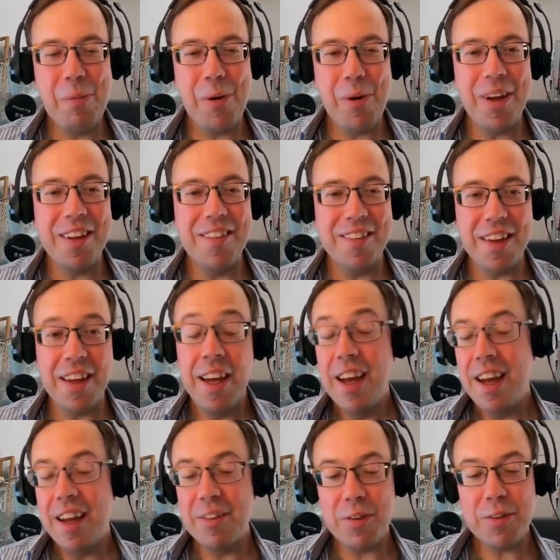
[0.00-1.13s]
point,
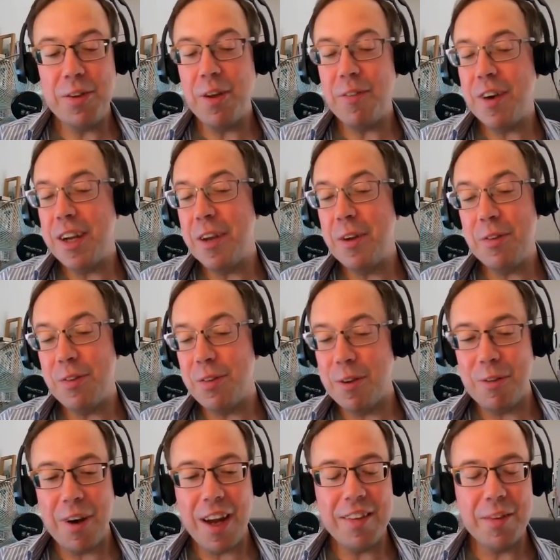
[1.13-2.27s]
it's also not very useful,
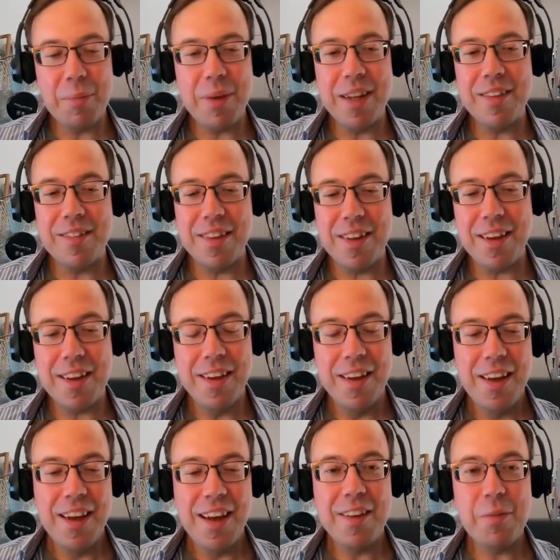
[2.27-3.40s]
right? I mean,
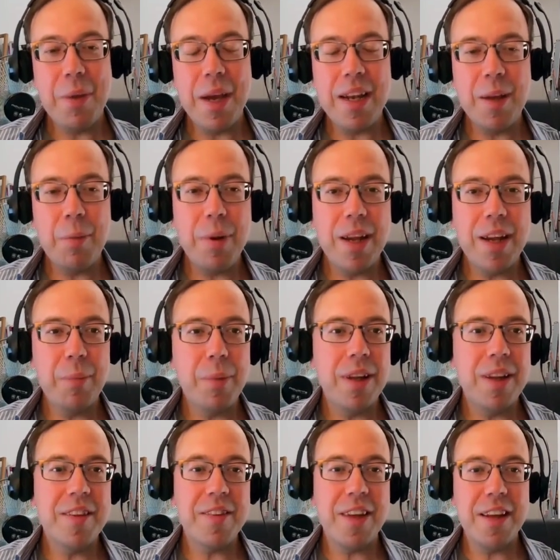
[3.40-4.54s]
it's mainly applicable
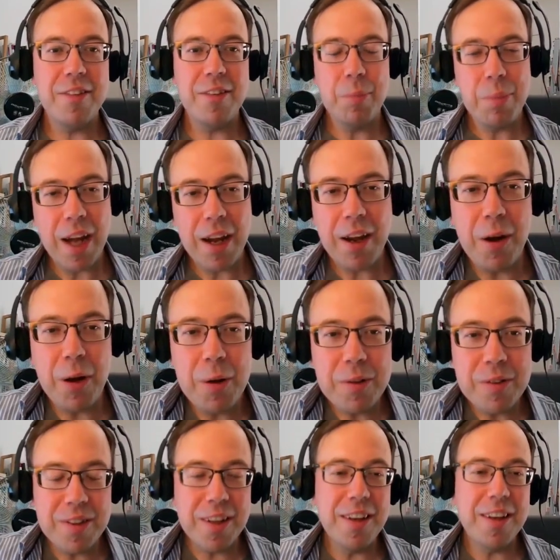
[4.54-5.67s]
in the center of black
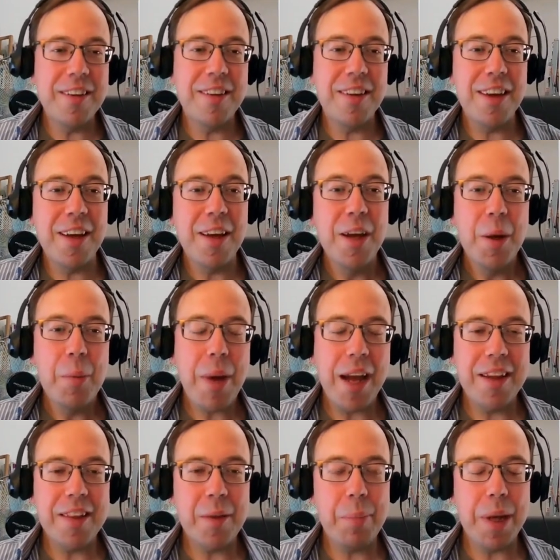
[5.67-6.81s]
holes and
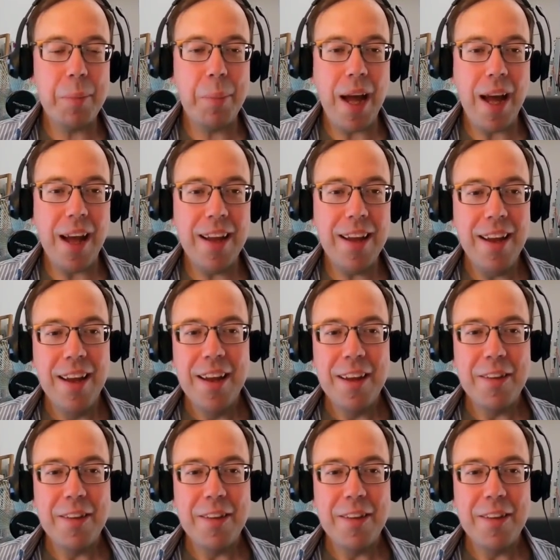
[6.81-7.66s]
back at the Big Bang.